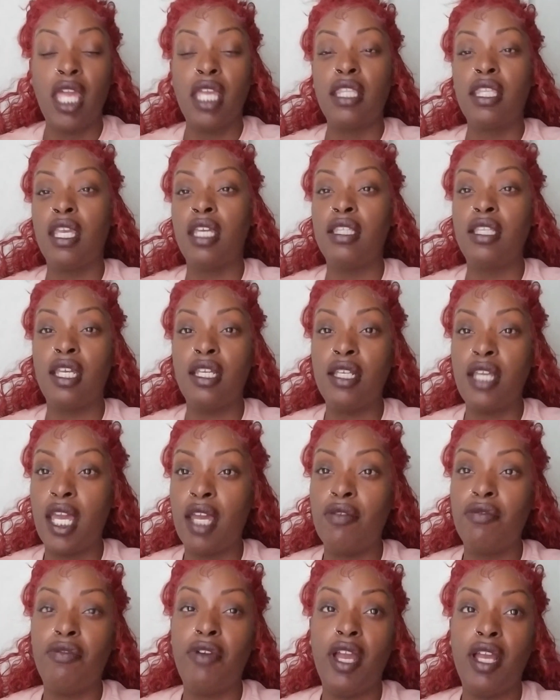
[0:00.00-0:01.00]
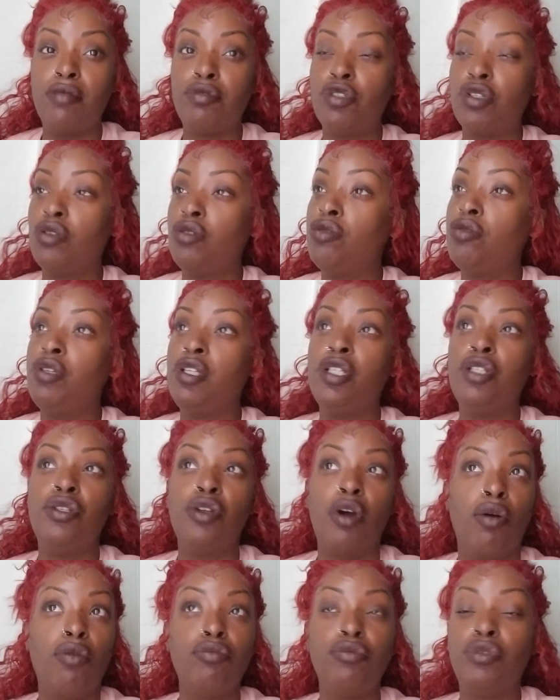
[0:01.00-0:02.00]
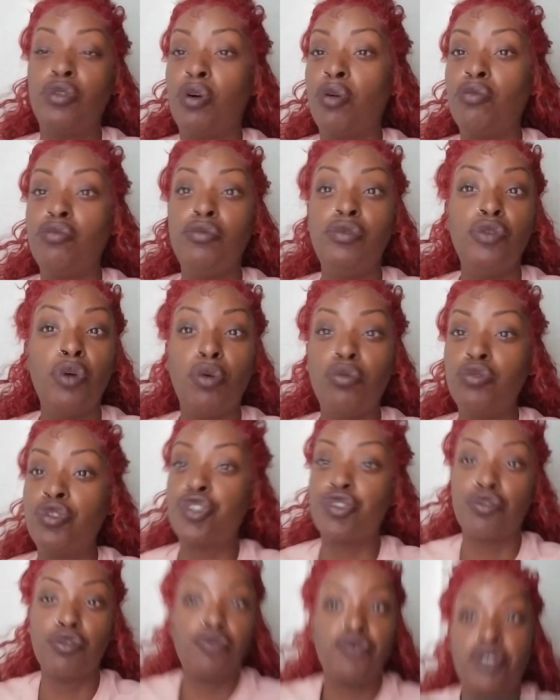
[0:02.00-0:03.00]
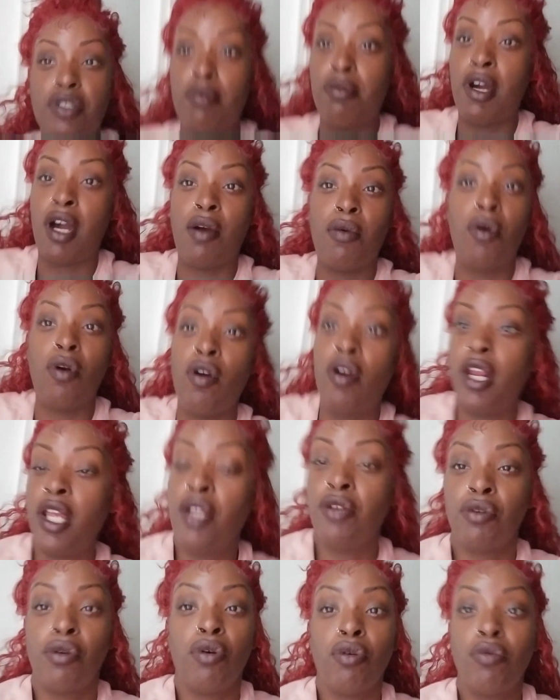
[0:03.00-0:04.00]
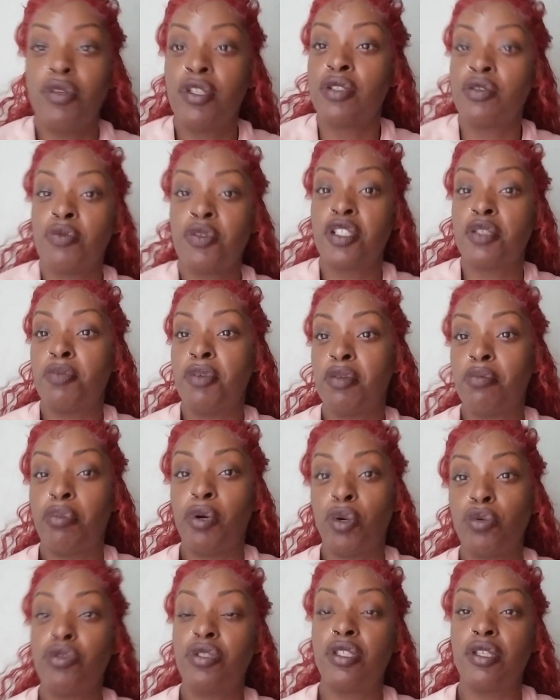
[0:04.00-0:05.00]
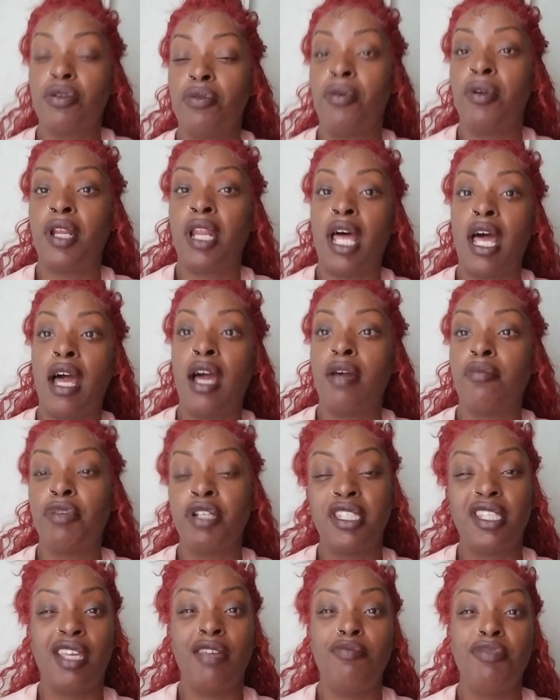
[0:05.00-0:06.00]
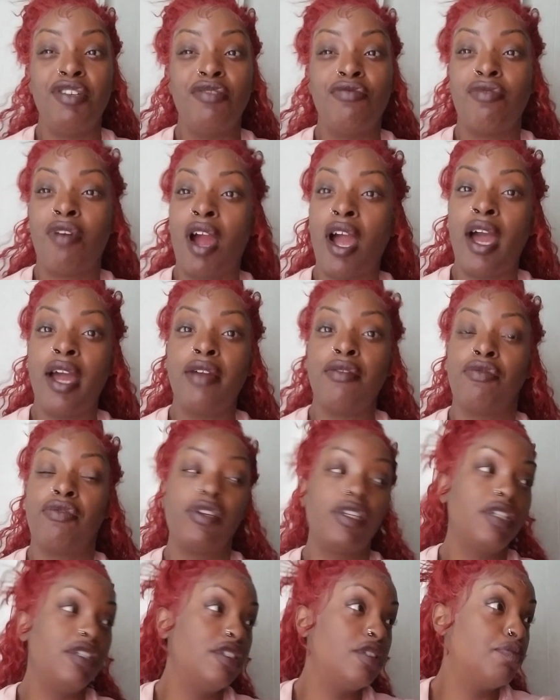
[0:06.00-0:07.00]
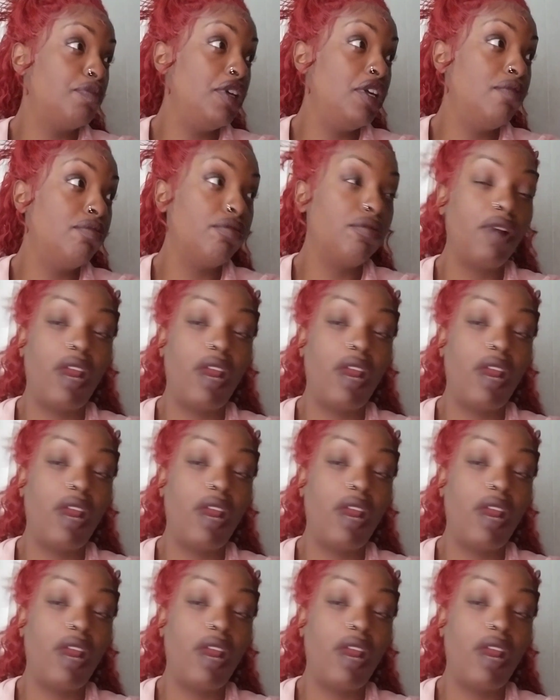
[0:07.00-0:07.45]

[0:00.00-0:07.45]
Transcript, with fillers: that they have absolutely don't know no truths about. All they know is what's been posted online, but they be riding for these people.